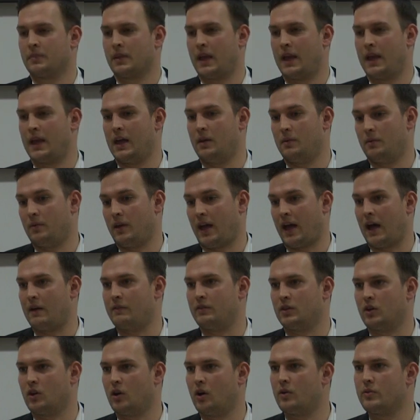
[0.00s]
and
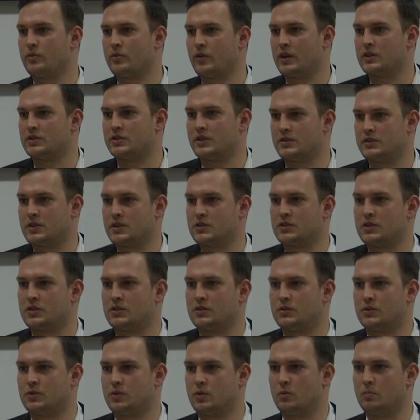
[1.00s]
having gone through that
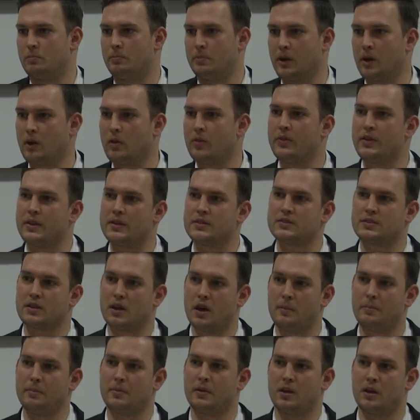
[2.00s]
transition to build this
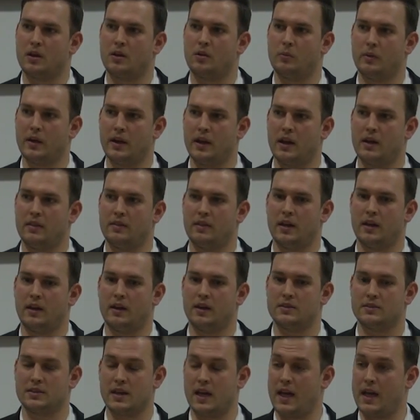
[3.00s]
company in a way that
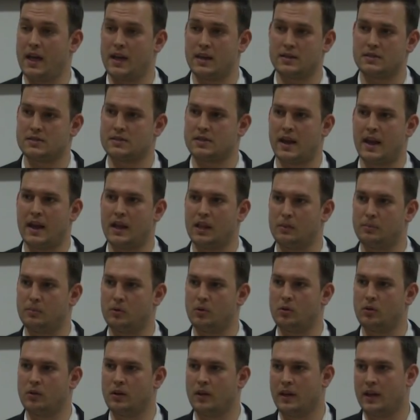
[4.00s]
is A,
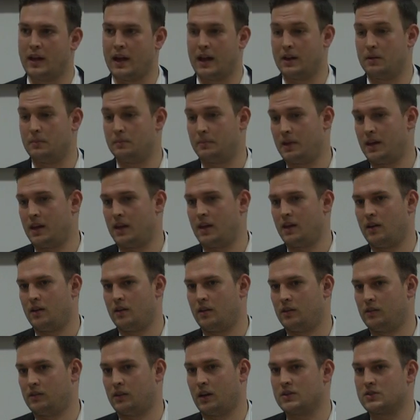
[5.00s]
scalable, and B,
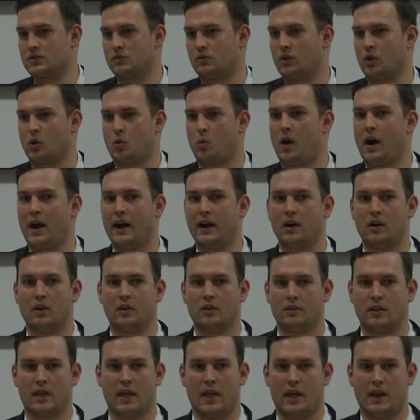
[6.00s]
it doesn't
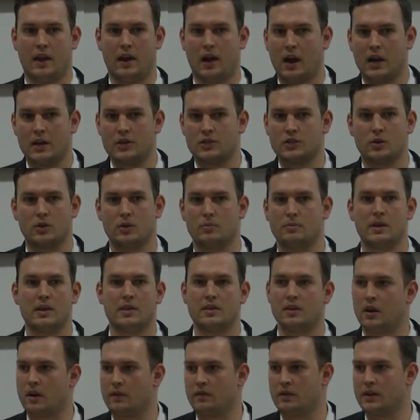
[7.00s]
require the head honcho to be
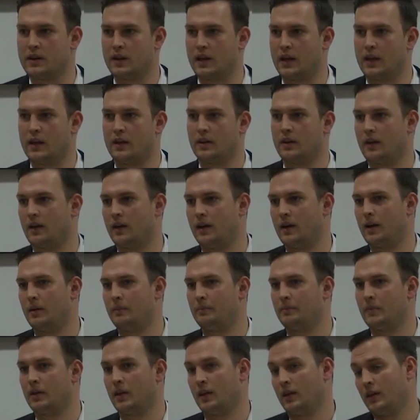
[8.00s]
there every day.
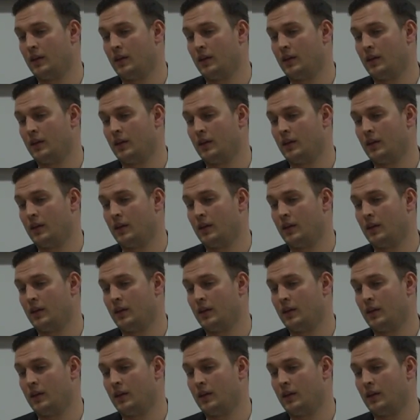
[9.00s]
Um,